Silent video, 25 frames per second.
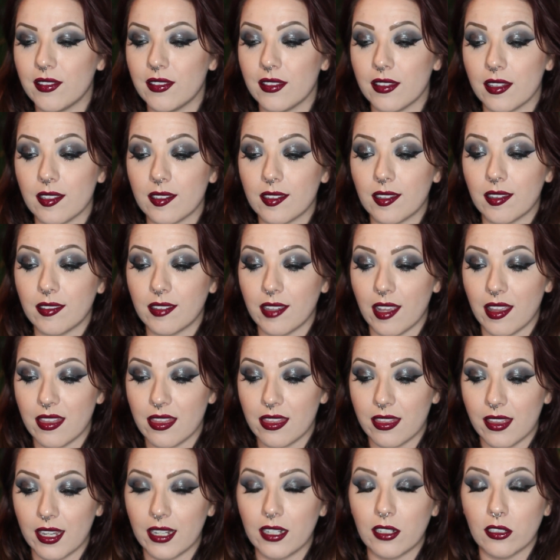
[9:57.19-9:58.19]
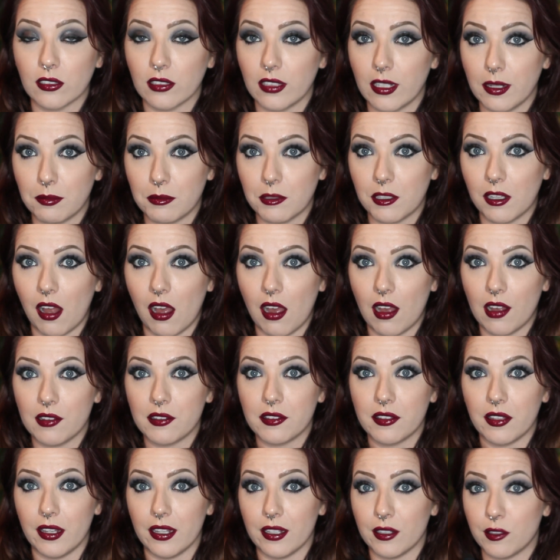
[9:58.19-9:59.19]
This is a thicker lip
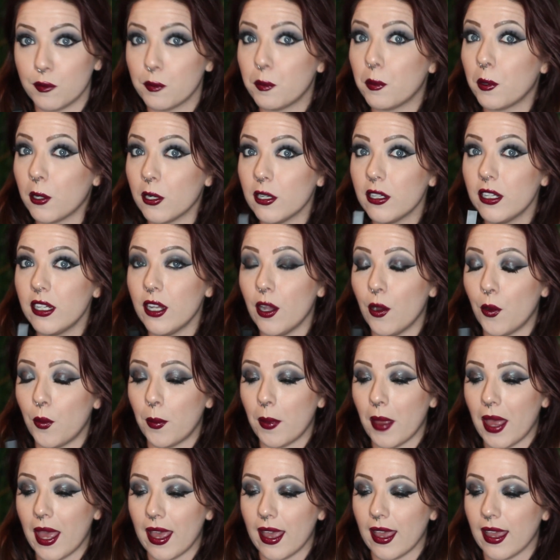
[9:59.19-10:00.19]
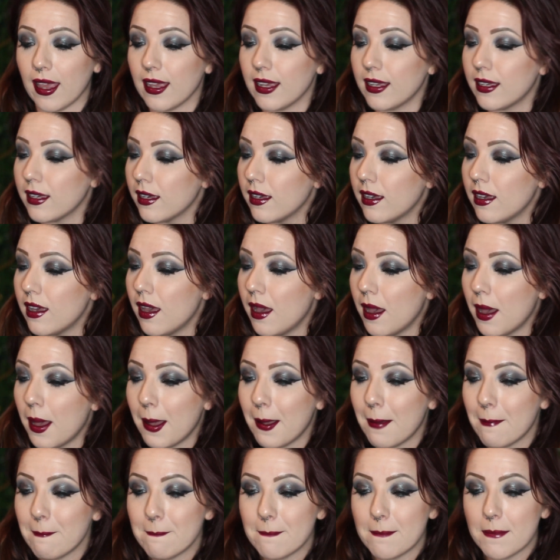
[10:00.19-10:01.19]
gloss. It's pretty opaque.
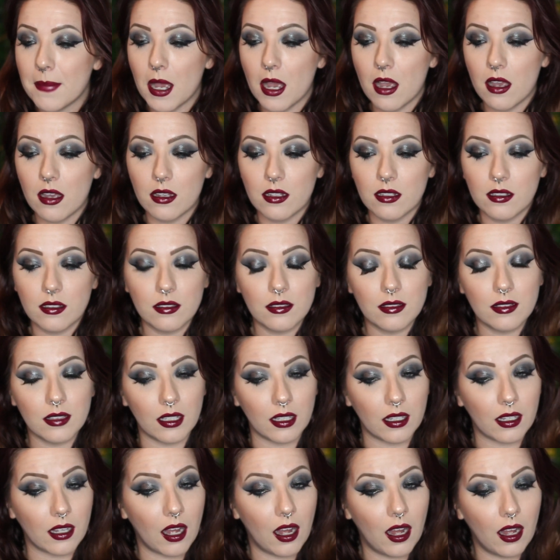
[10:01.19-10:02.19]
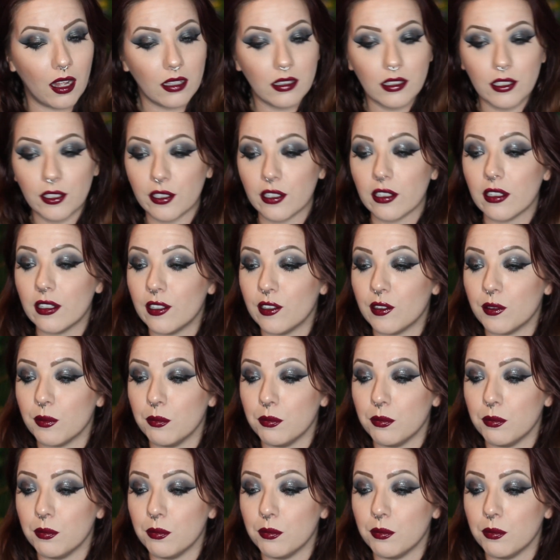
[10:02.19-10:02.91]
The color is